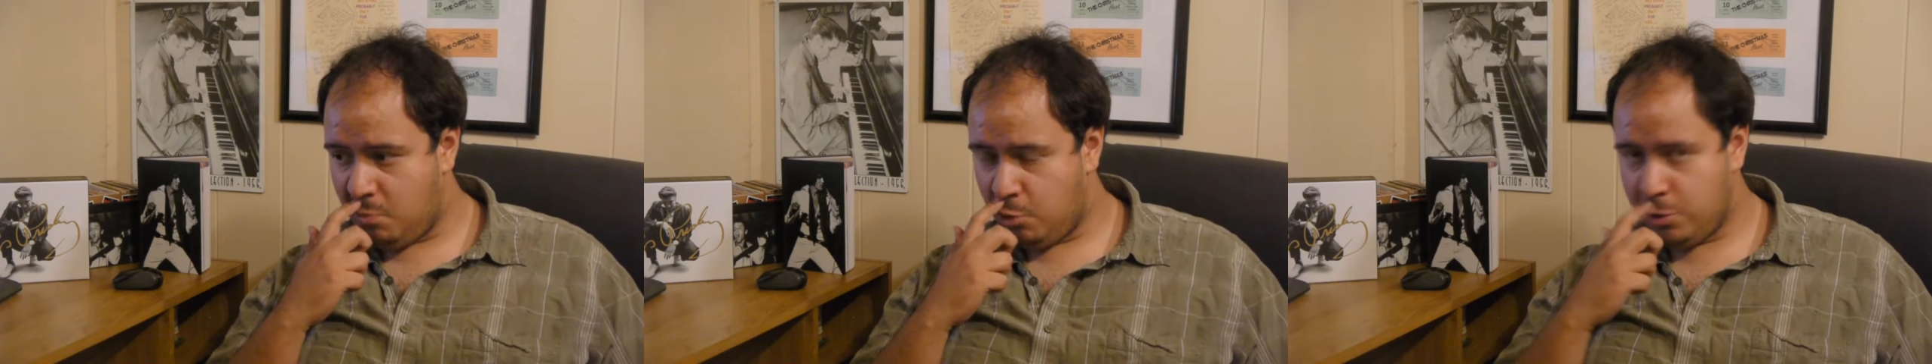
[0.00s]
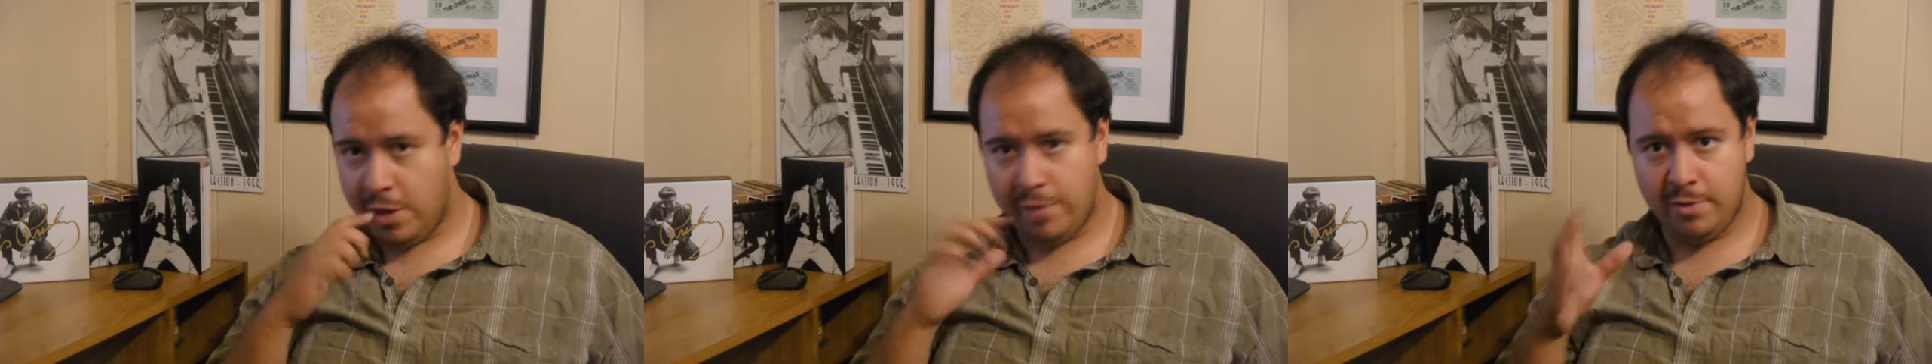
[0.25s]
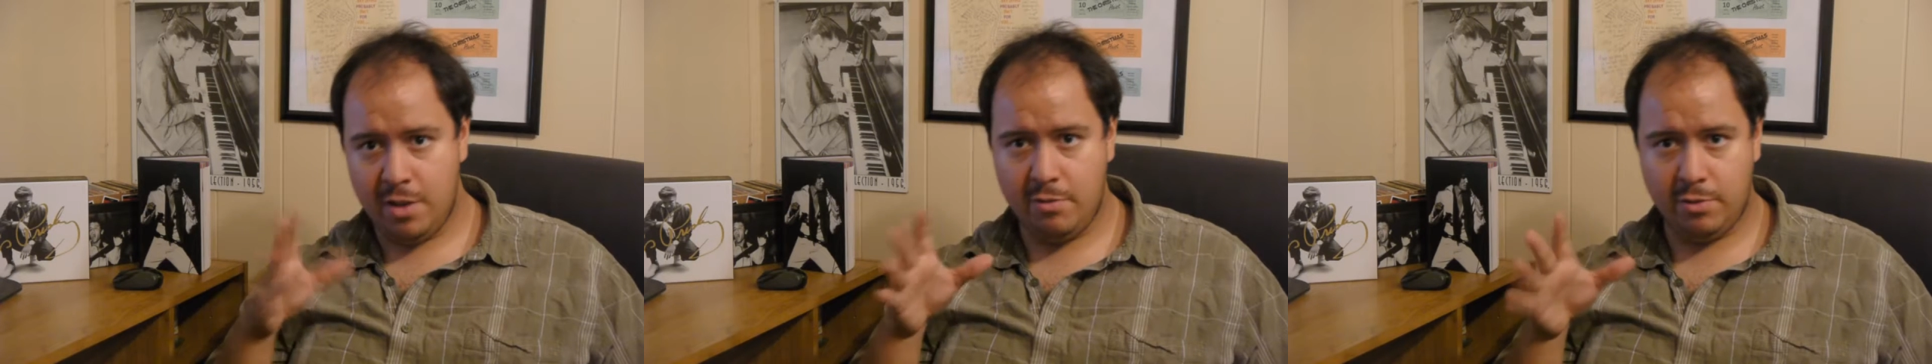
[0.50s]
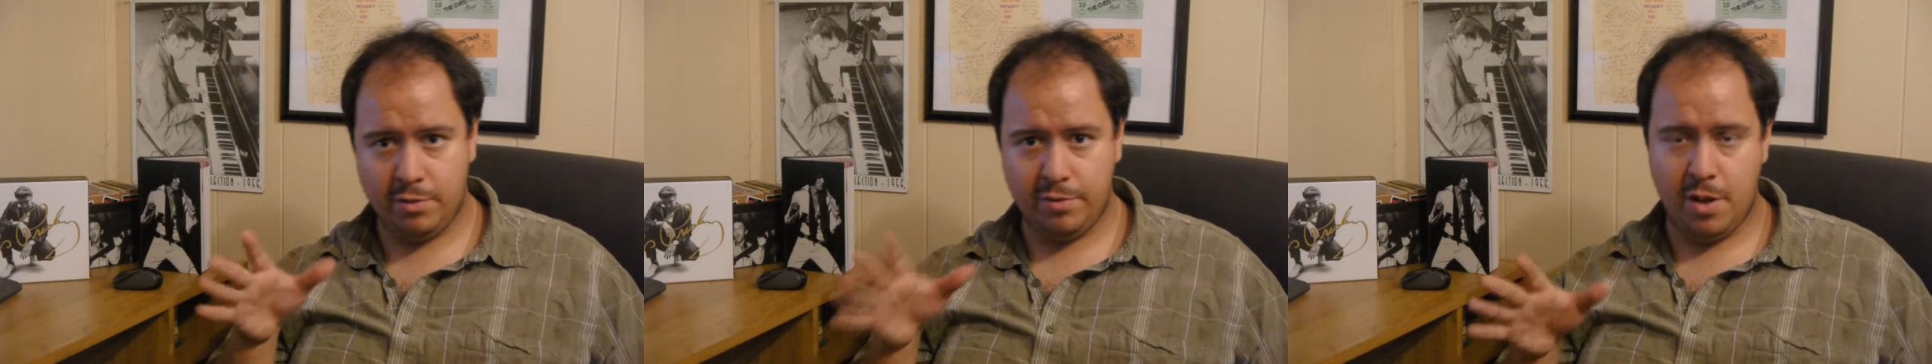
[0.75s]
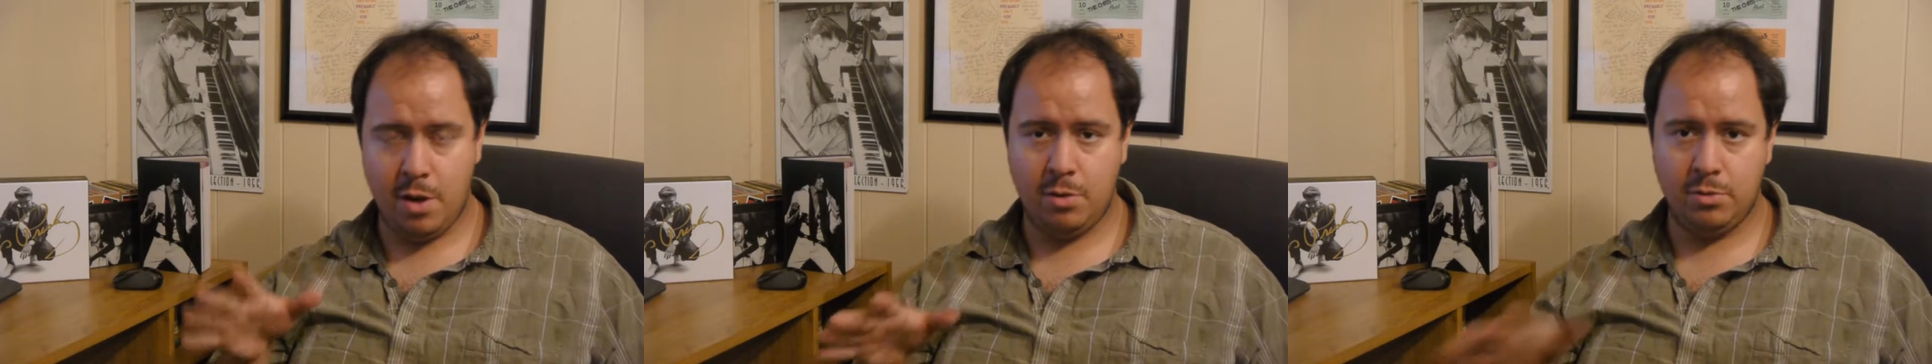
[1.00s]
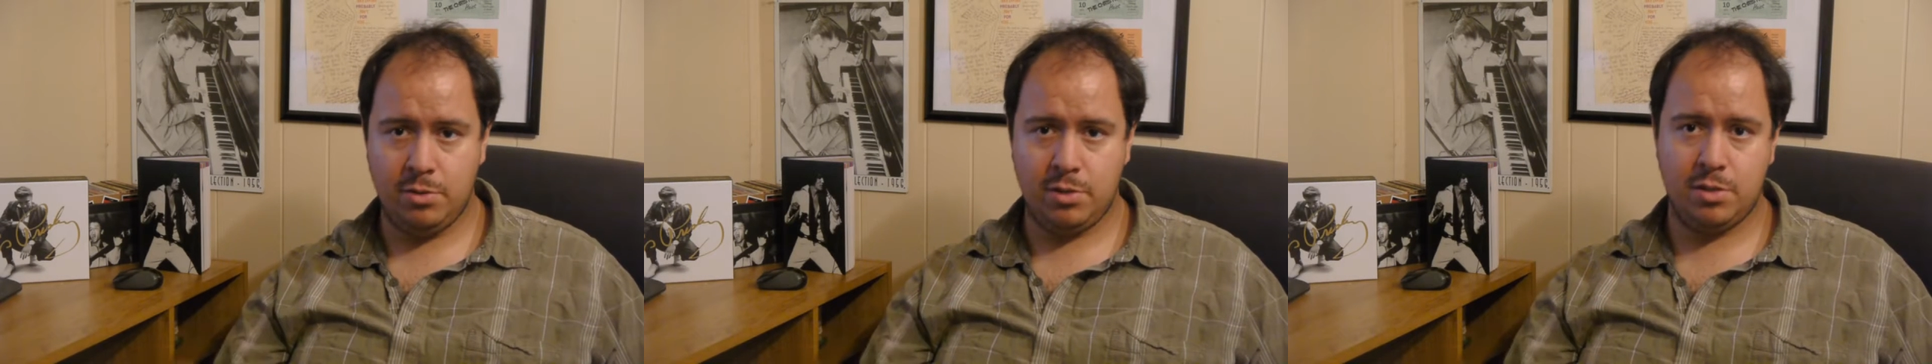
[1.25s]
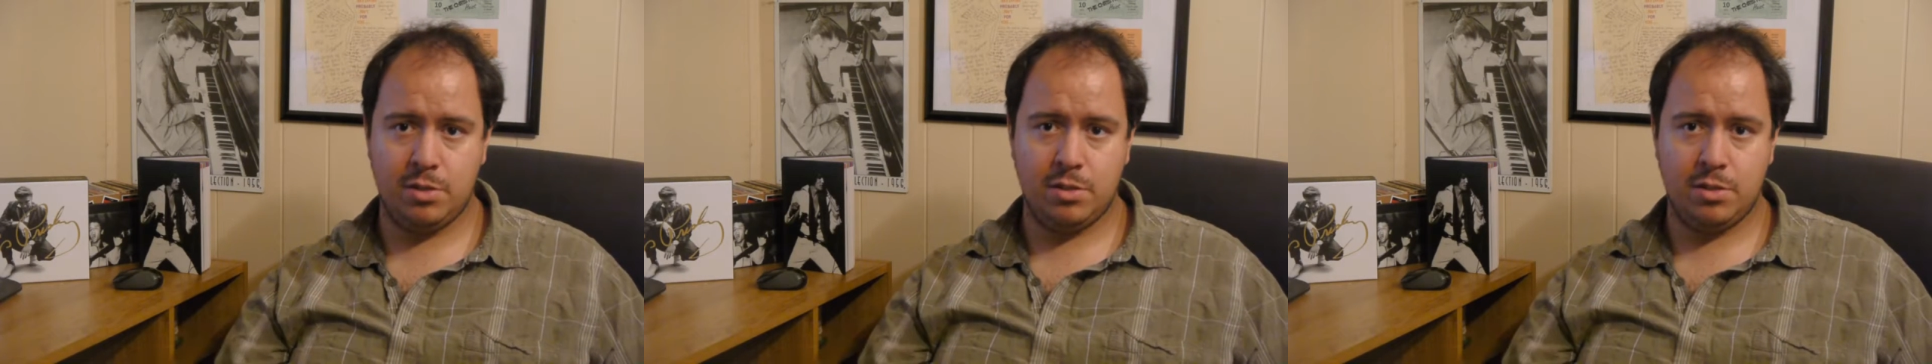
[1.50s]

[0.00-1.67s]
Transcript: which I've never found